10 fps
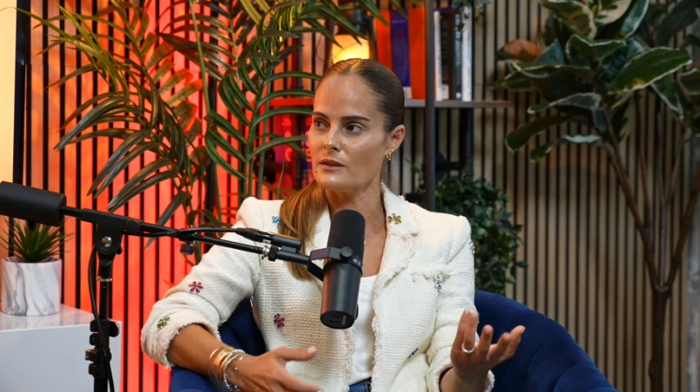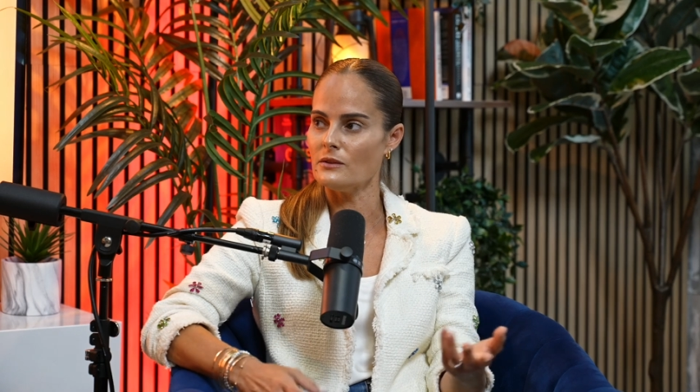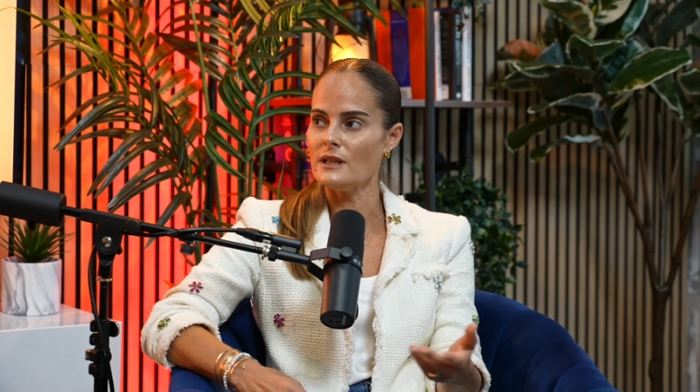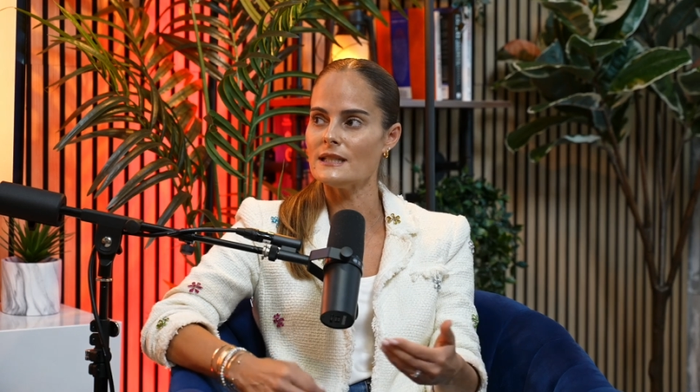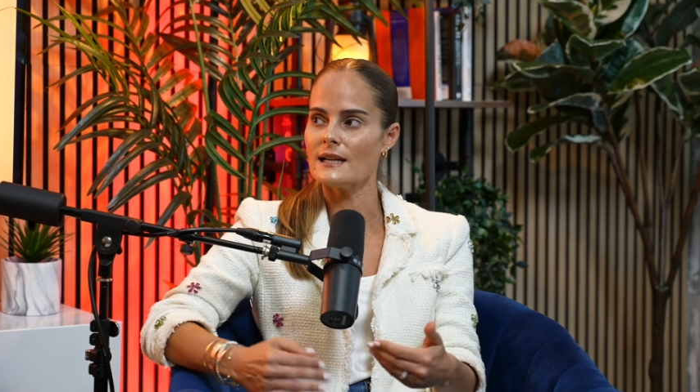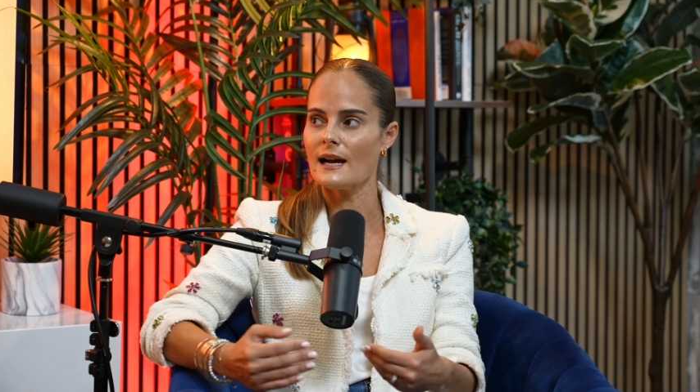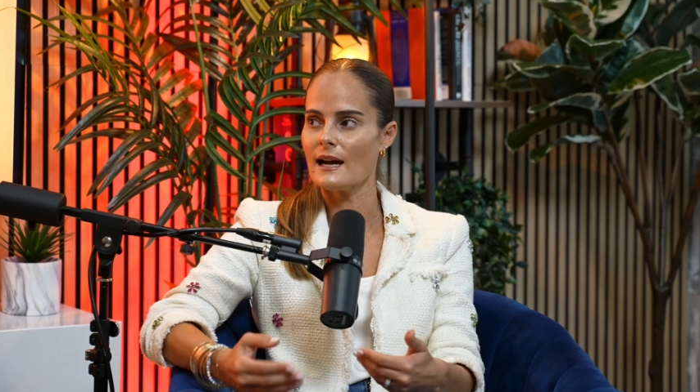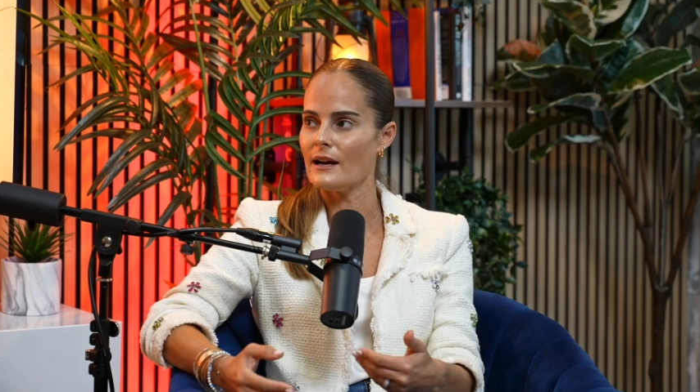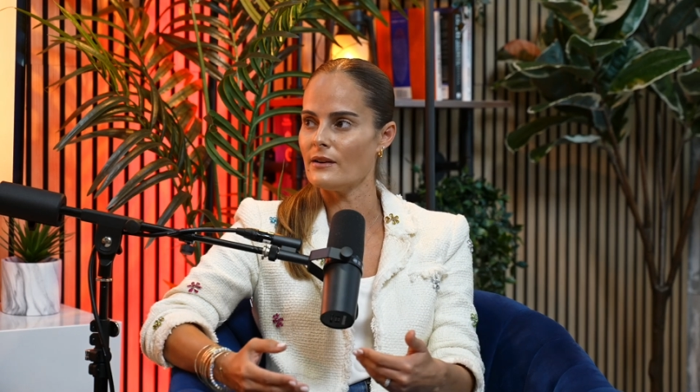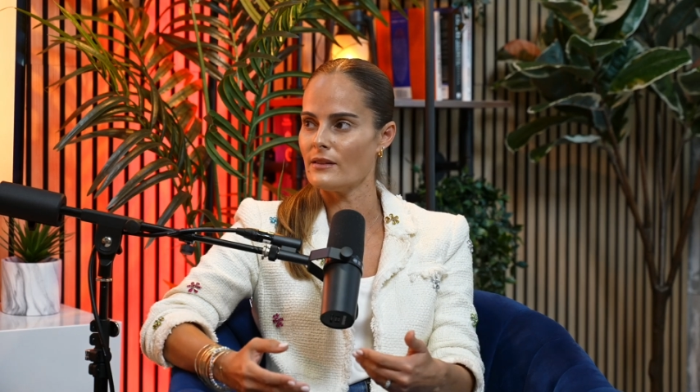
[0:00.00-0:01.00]
You need to
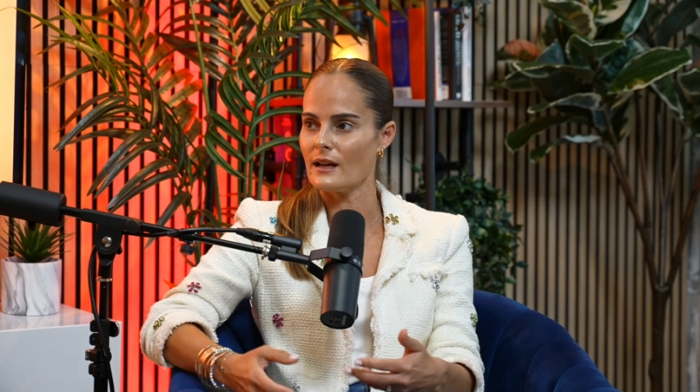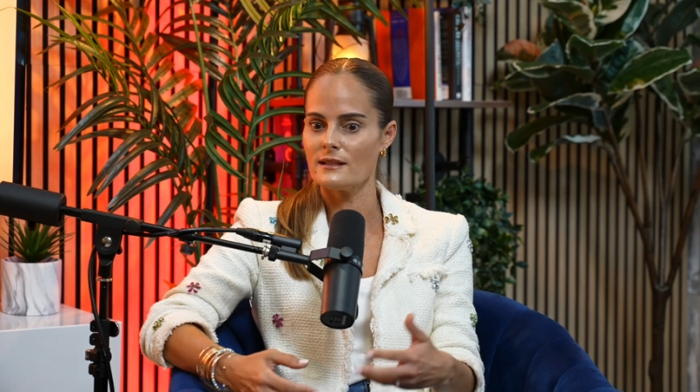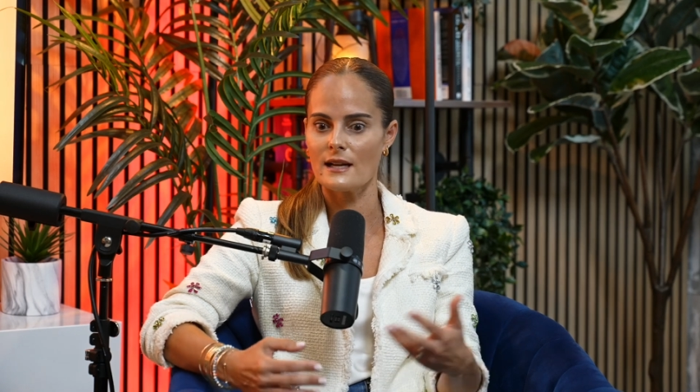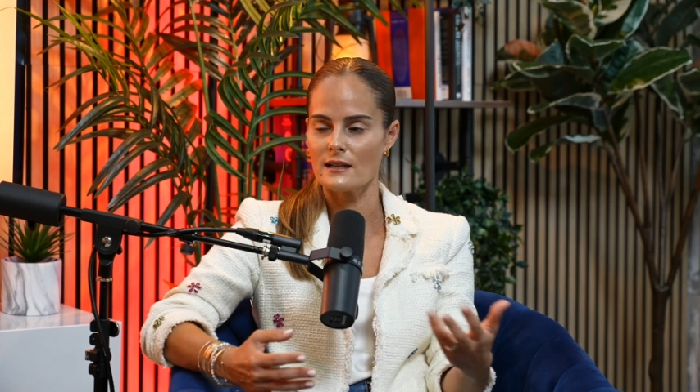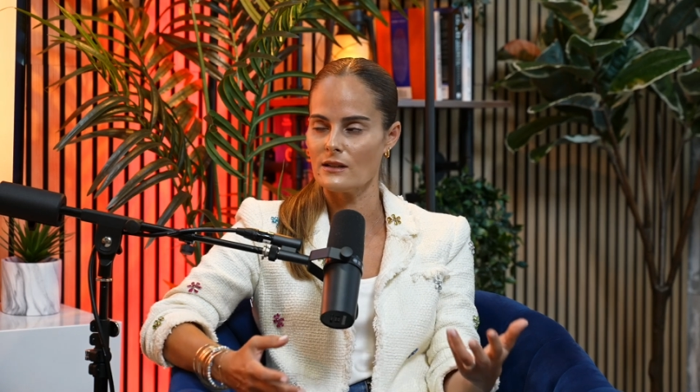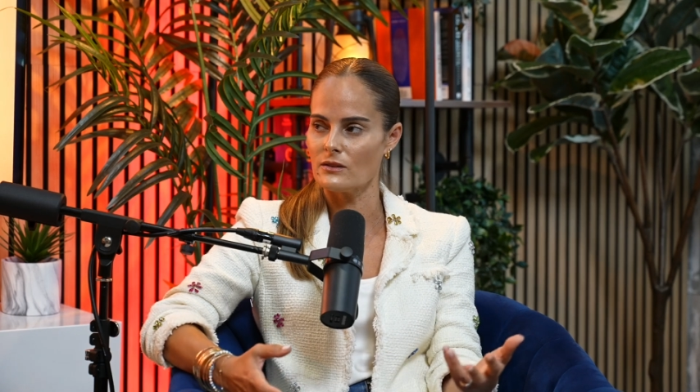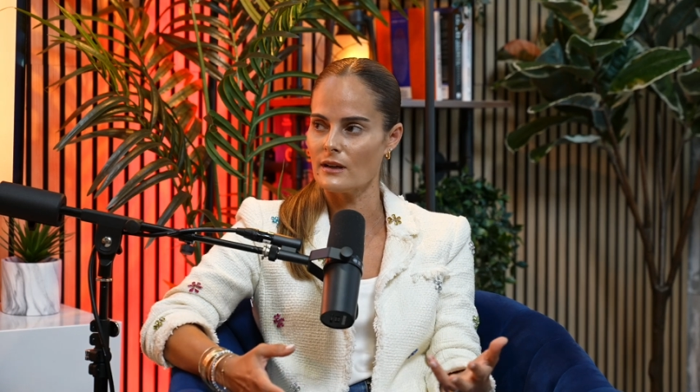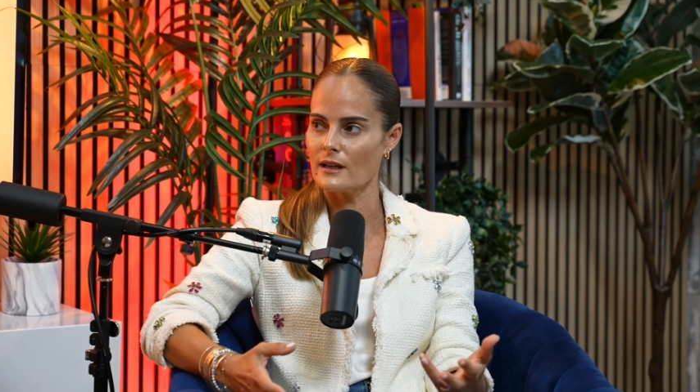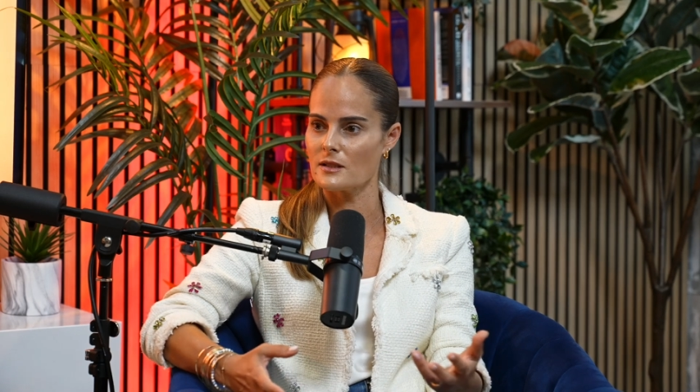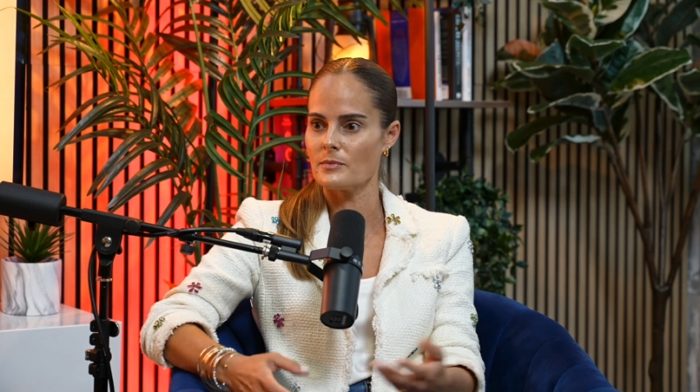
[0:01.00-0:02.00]
hire that technical
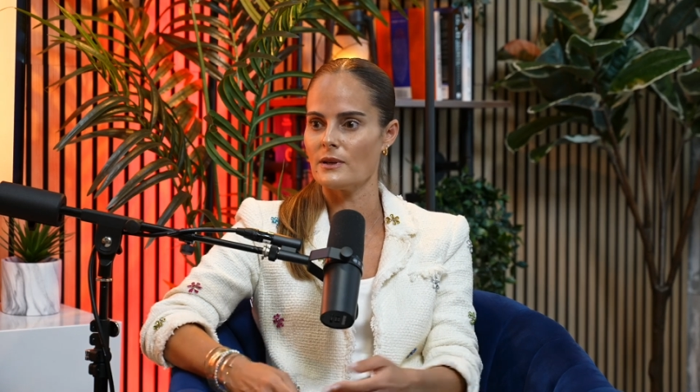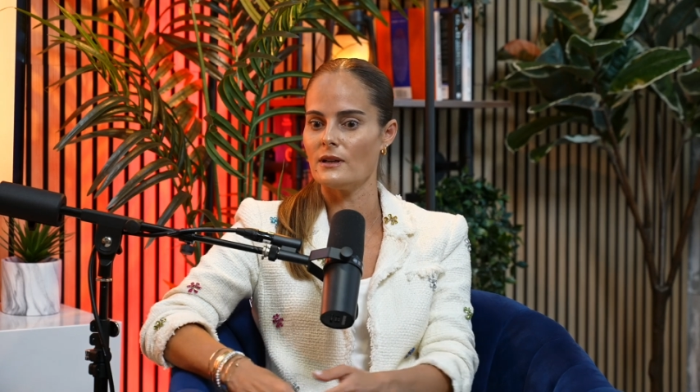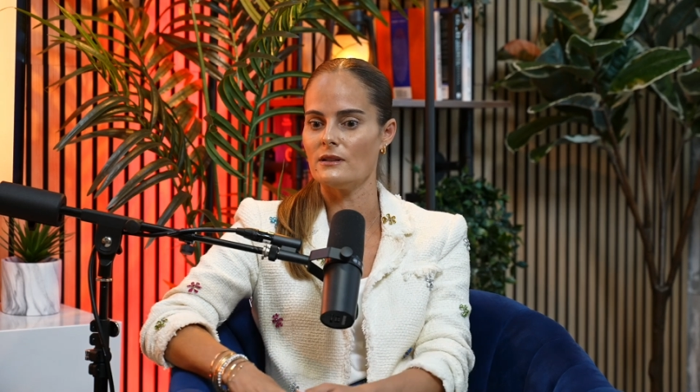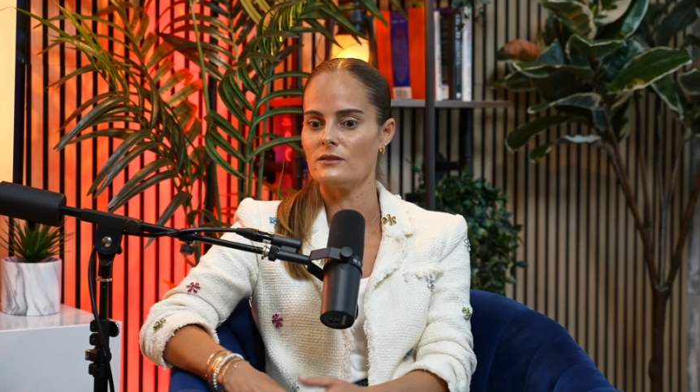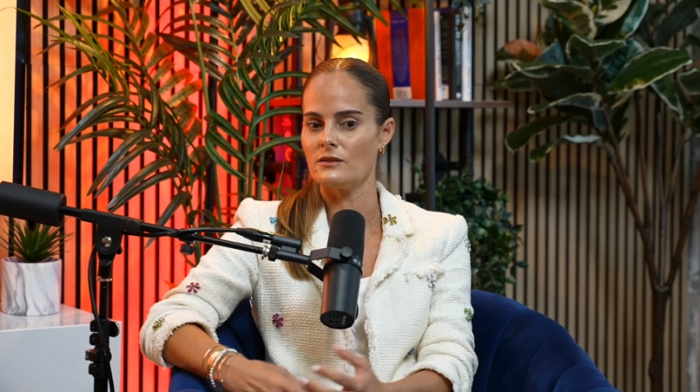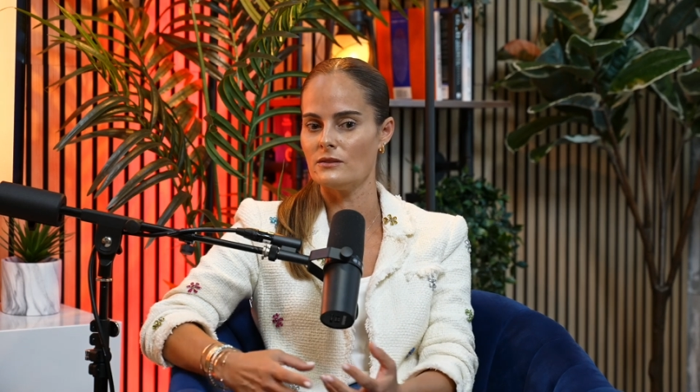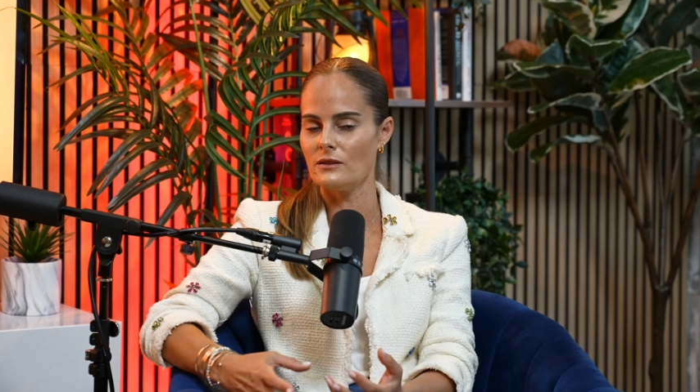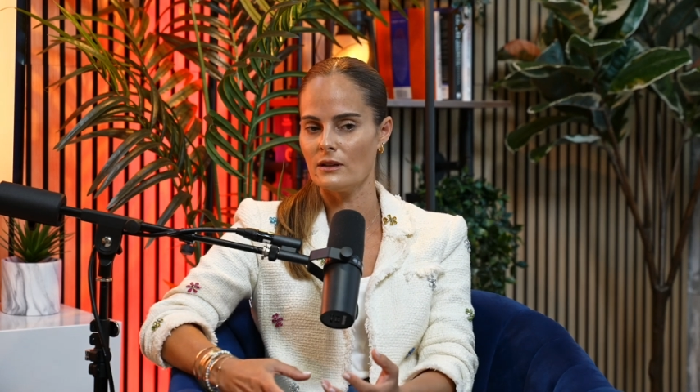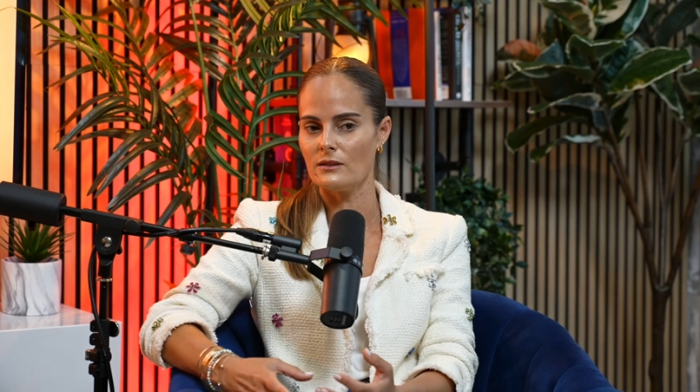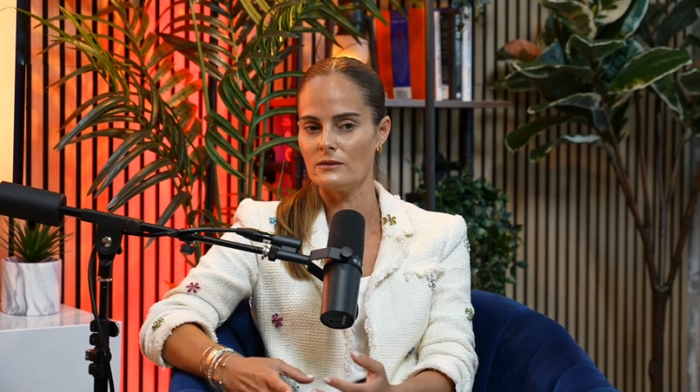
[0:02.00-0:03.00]
expert to
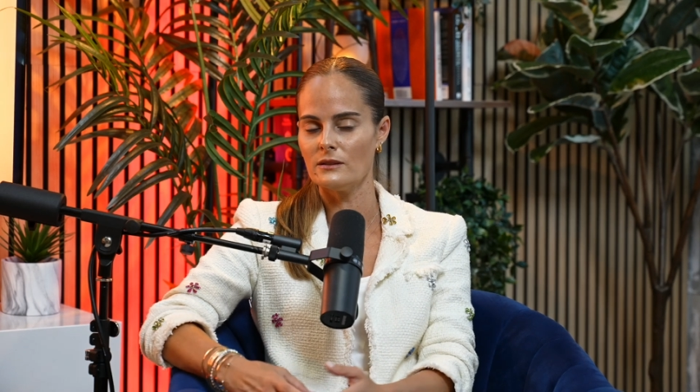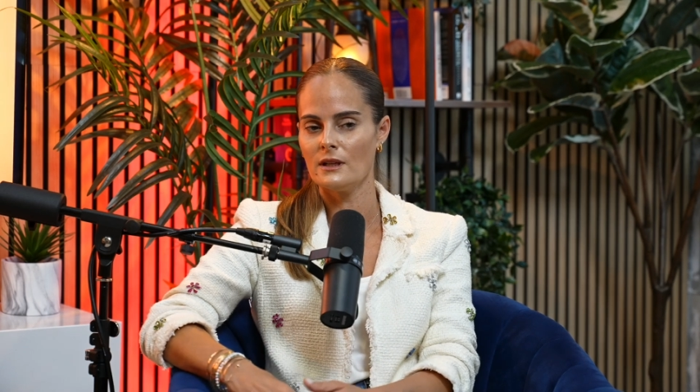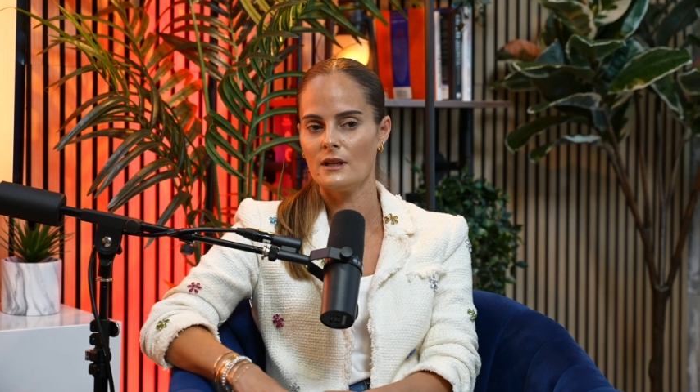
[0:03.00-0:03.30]
grow.